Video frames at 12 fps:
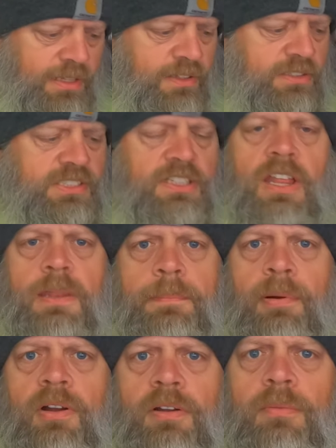there's another
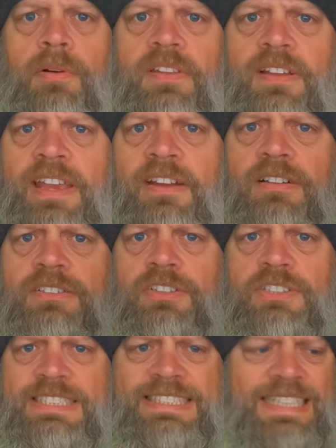part where the character
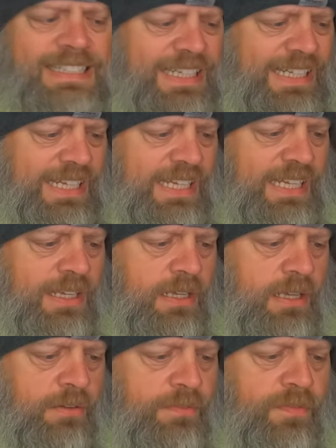Cindy
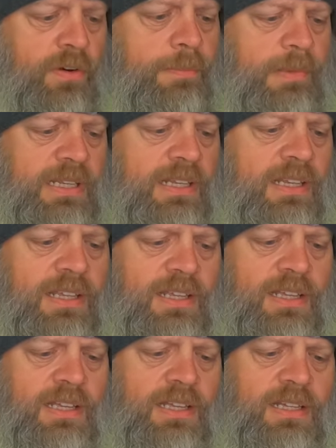Berman,
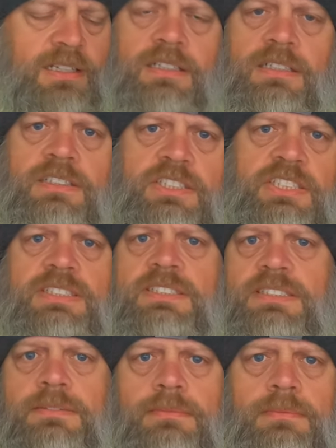
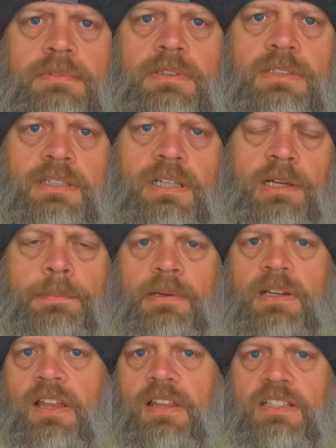she's helping
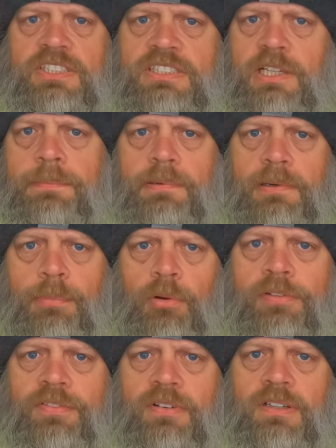her
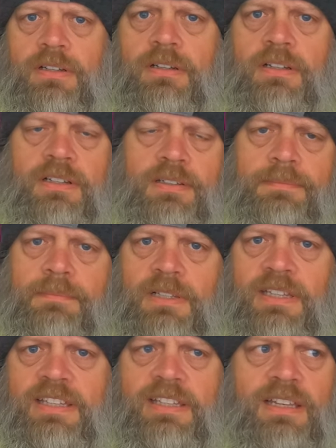boyfriend
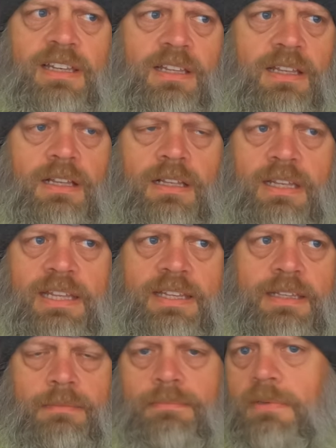clean
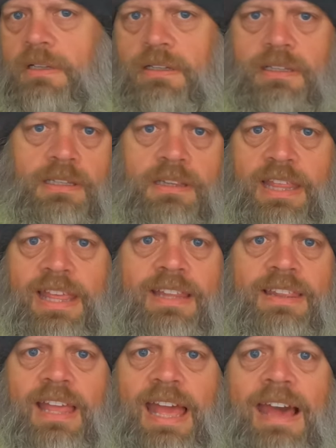like
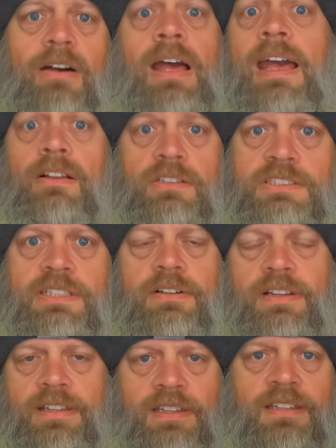the outhouse
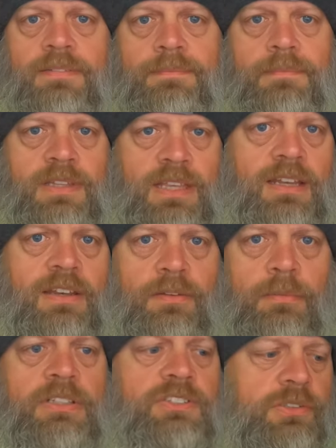area, the kind of
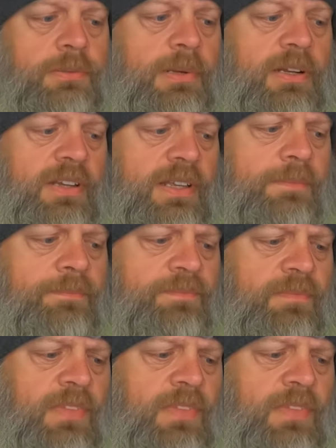the restroom area,